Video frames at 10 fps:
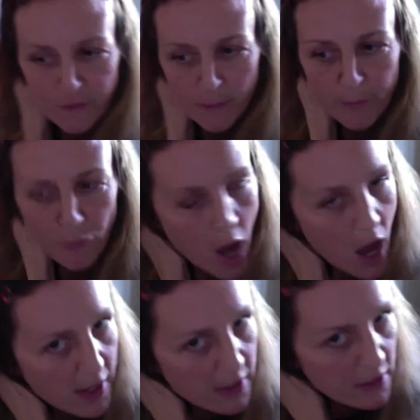
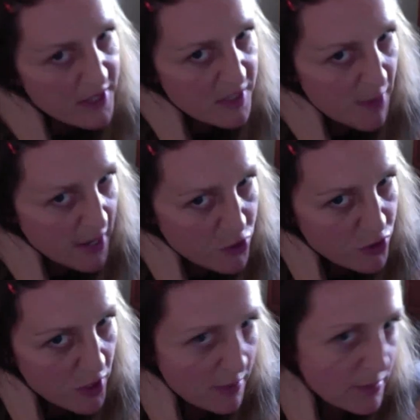broad
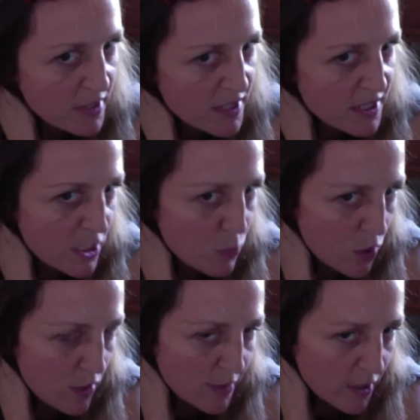spectrum
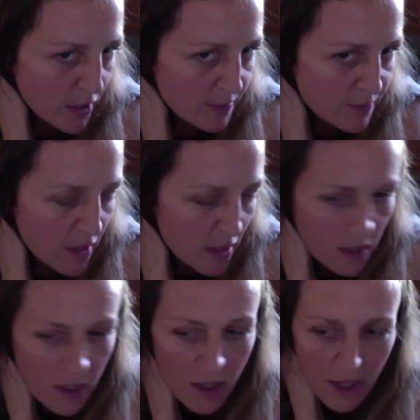dewormer.
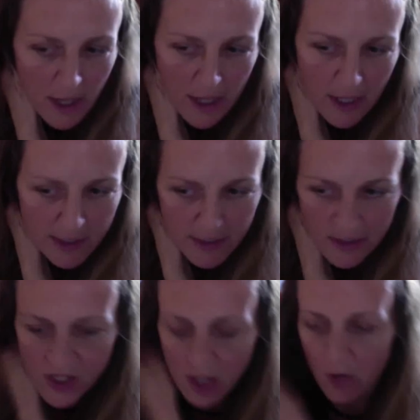And
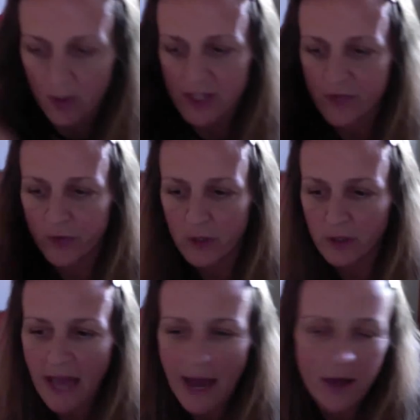so it's for
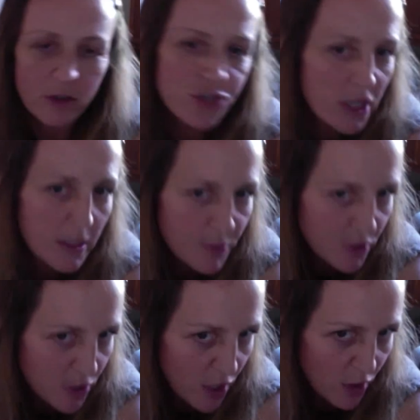cattle, sheep,
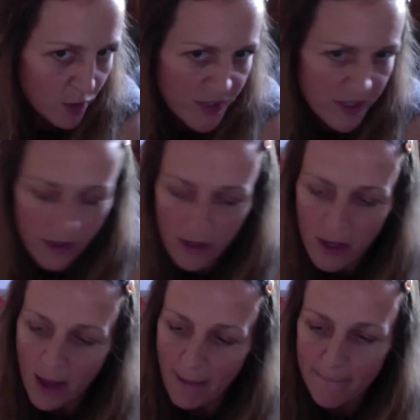and goats.
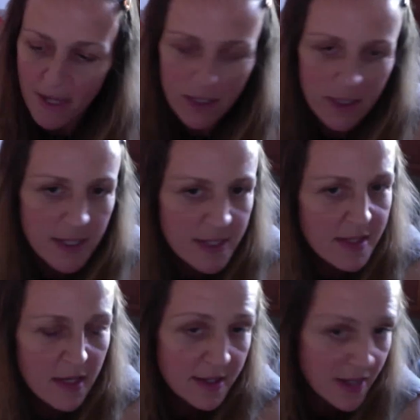But it is
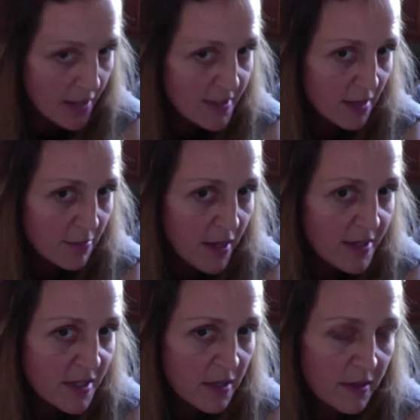the exact same
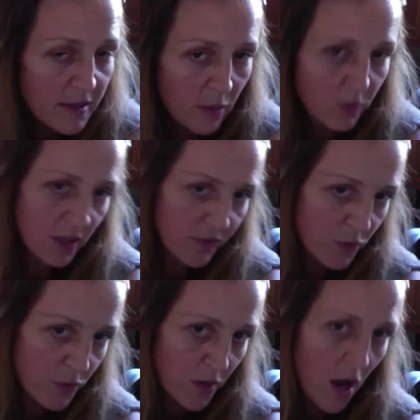medicine that they would give
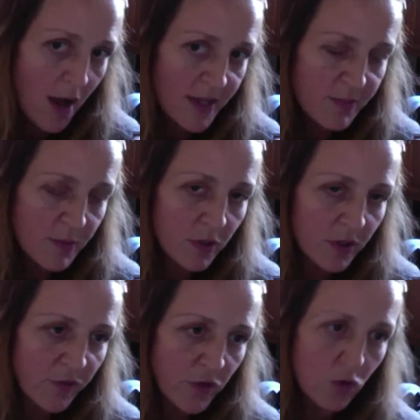you in a hospital
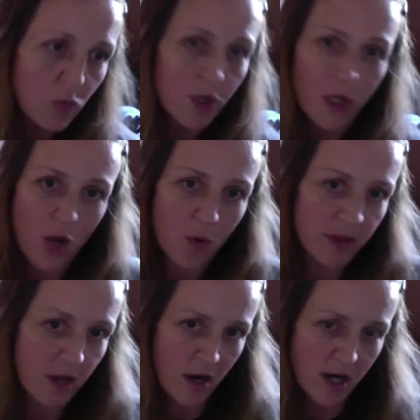if you were to go in
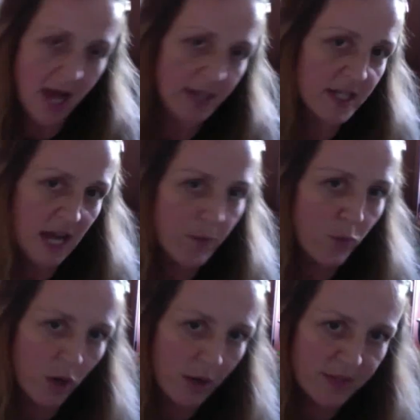there and had
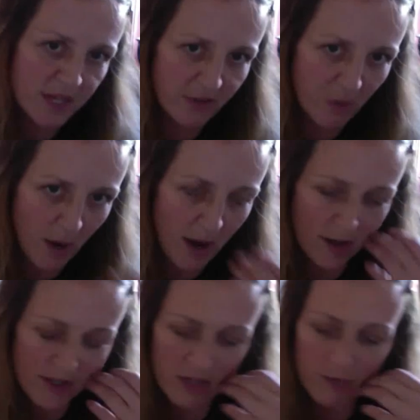tapeworms everywhere
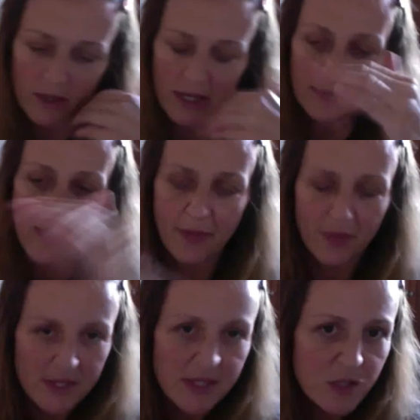or something like that.
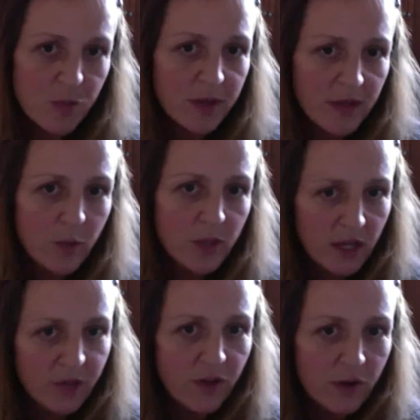This is what they would
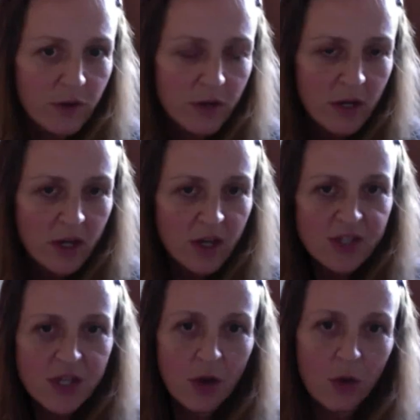give you.
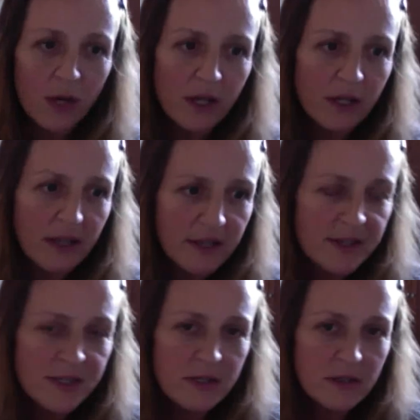So it
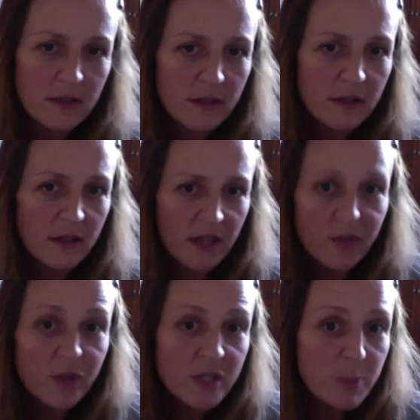is
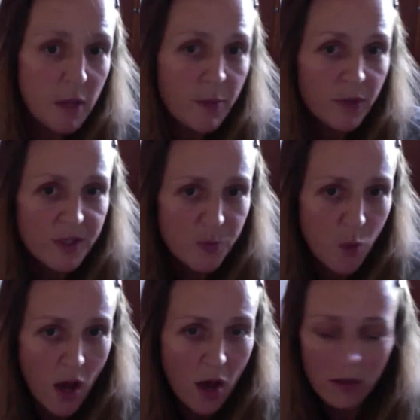given to people as
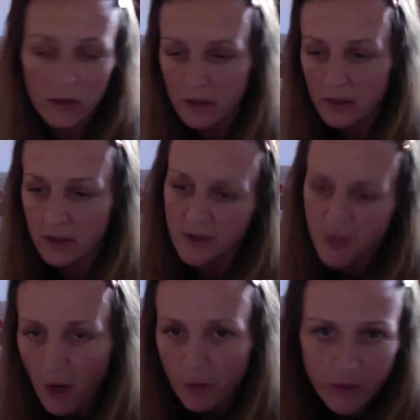well. It's
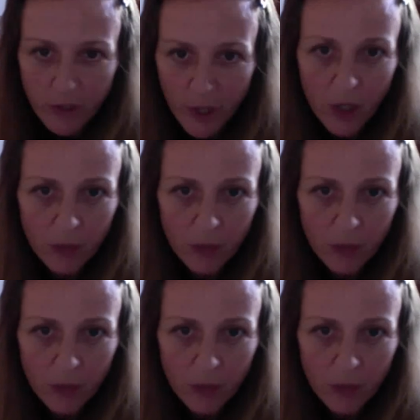FDA